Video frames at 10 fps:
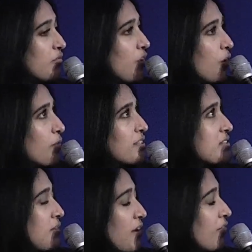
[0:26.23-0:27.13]

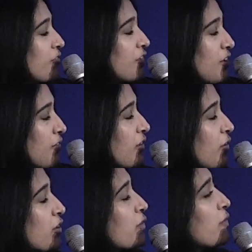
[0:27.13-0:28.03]
always, the
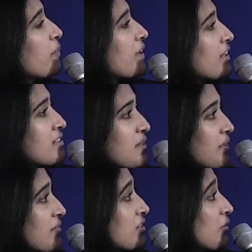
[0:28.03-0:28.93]
only woman
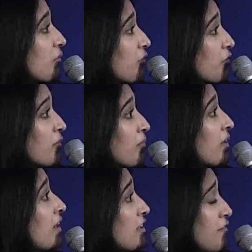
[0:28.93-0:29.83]
sometimes in the room,
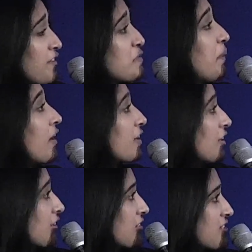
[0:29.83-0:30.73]
the first
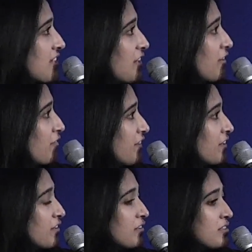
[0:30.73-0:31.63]
partners in your
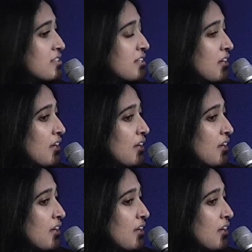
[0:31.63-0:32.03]
fields.